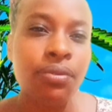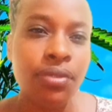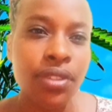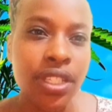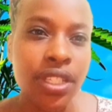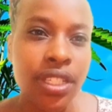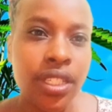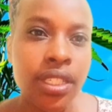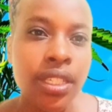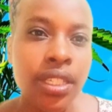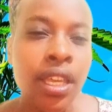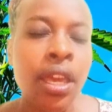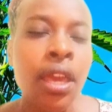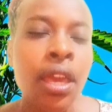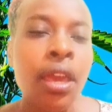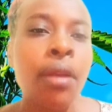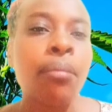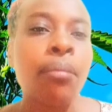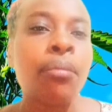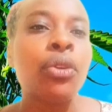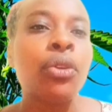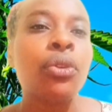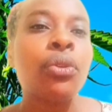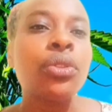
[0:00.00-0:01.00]
because
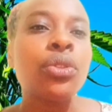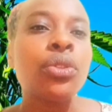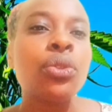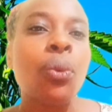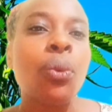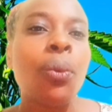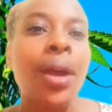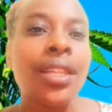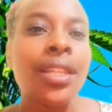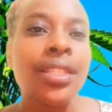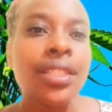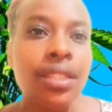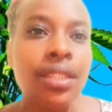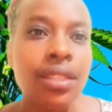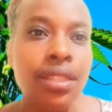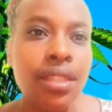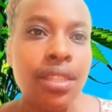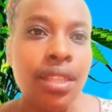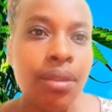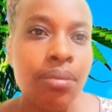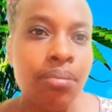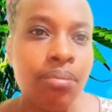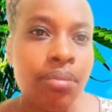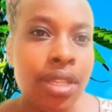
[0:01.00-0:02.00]
once they mix
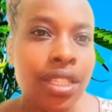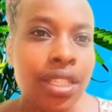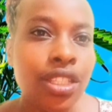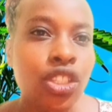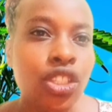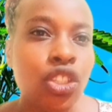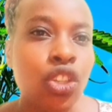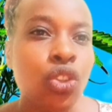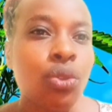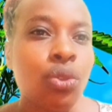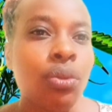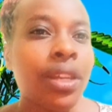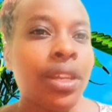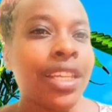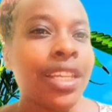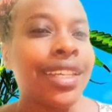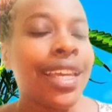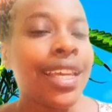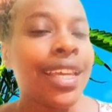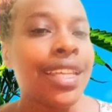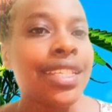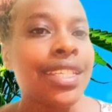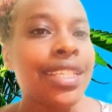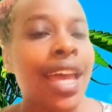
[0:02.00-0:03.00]
you will get a
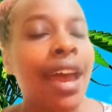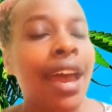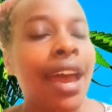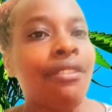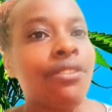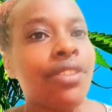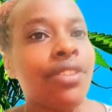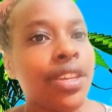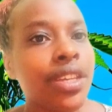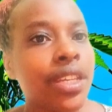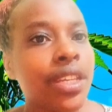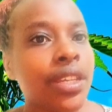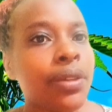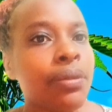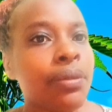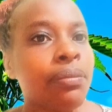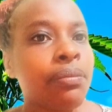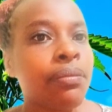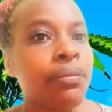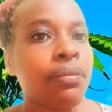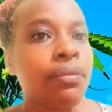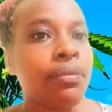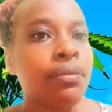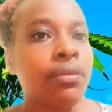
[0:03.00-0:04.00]
very
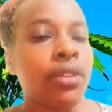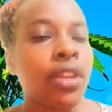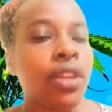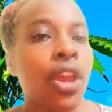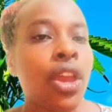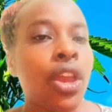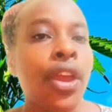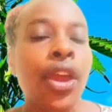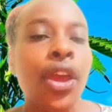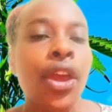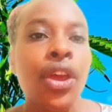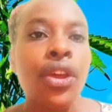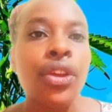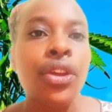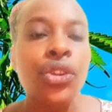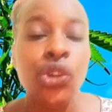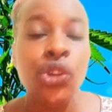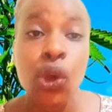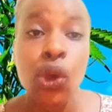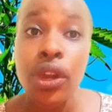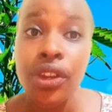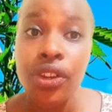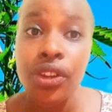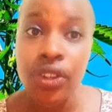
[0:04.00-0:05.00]
wrong
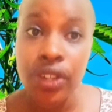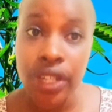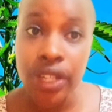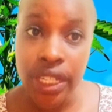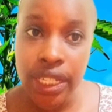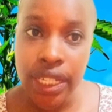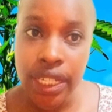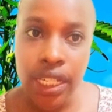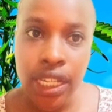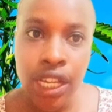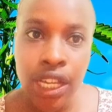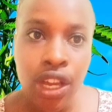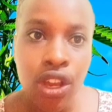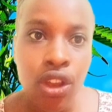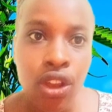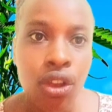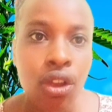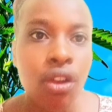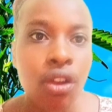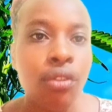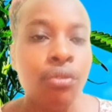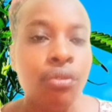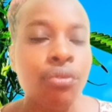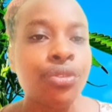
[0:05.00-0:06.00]
reading, of which
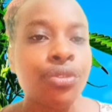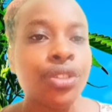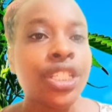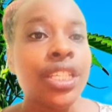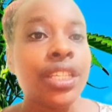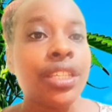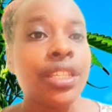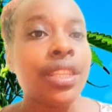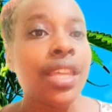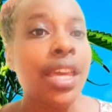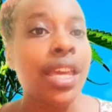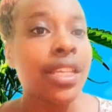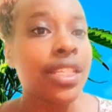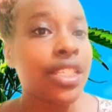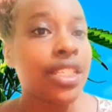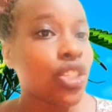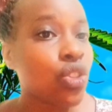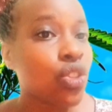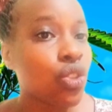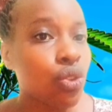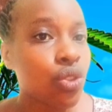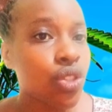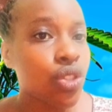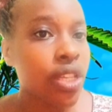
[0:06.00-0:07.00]
that is not
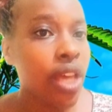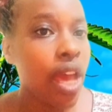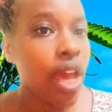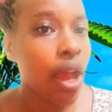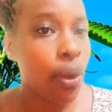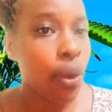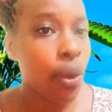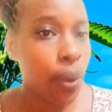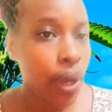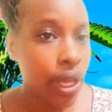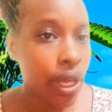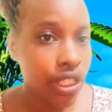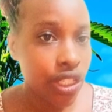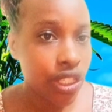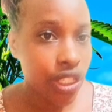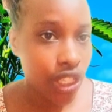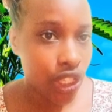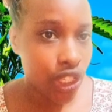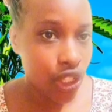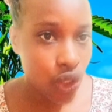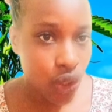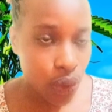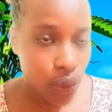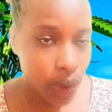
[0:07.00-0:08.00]
our intention.
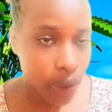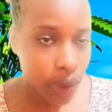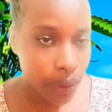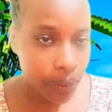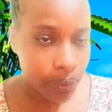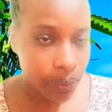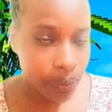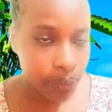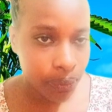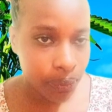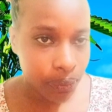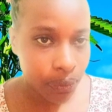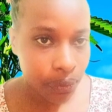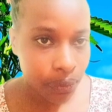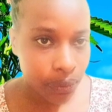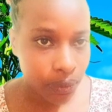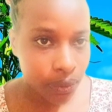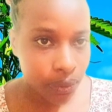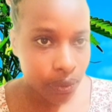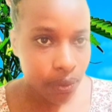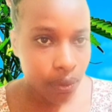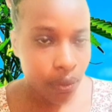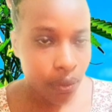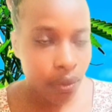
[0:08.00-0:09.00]

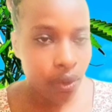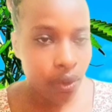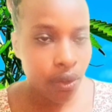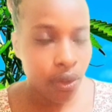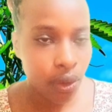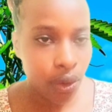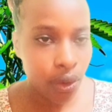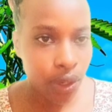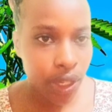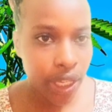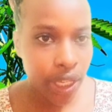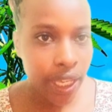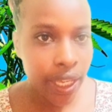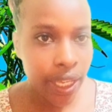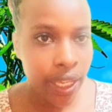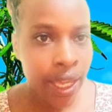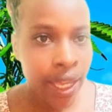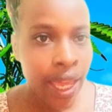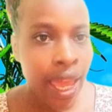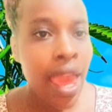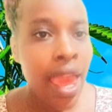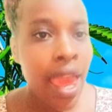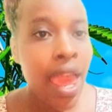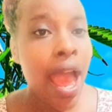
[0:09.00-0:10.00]
Okay, I'm
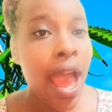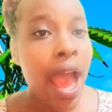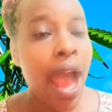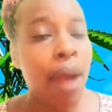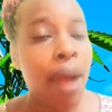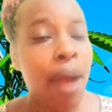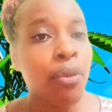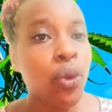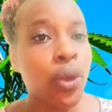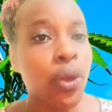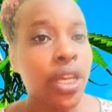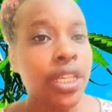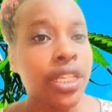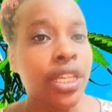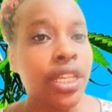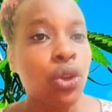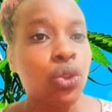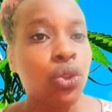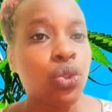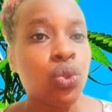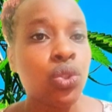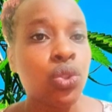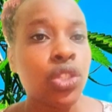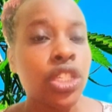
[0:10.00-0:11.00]
going now to tell
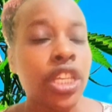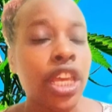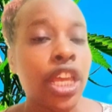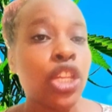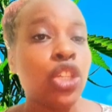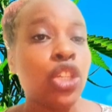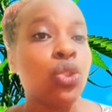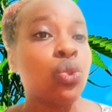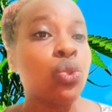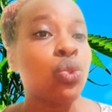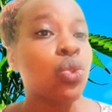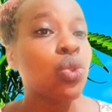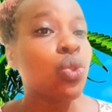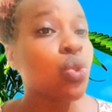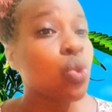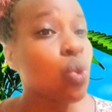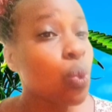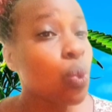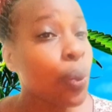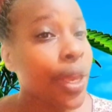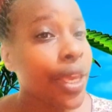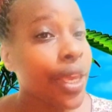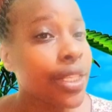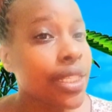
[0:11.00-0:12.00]
you two ways
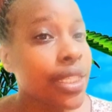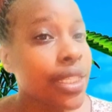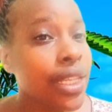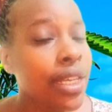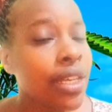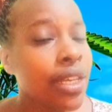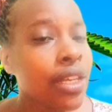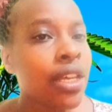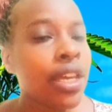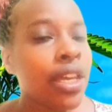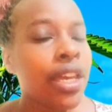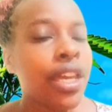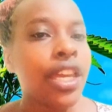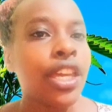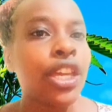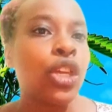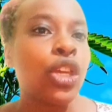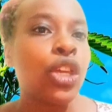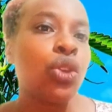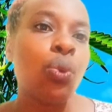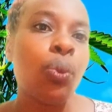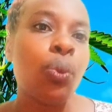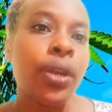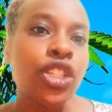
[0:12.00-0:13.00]
in which
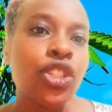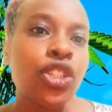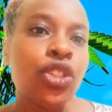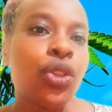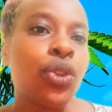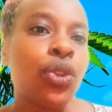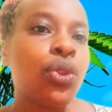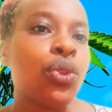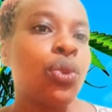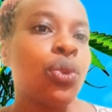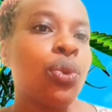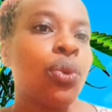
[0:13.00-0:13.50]
you can